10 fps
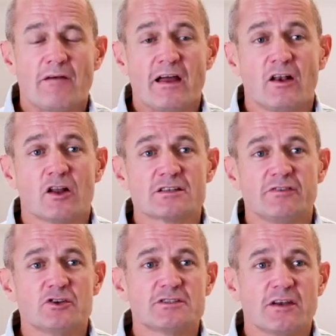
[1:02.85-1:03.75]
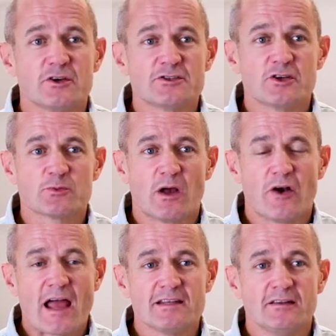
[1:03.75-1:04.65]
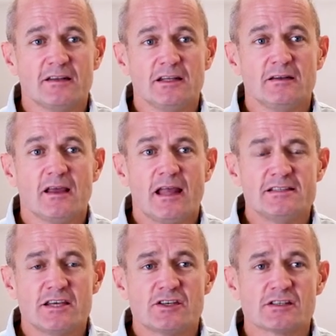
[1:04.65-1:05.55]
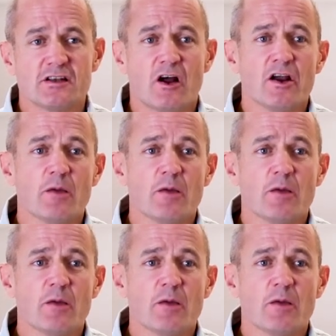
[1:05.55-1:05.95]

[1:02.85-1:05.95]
I found lots of interesting research while writing the Anzisha Scenario,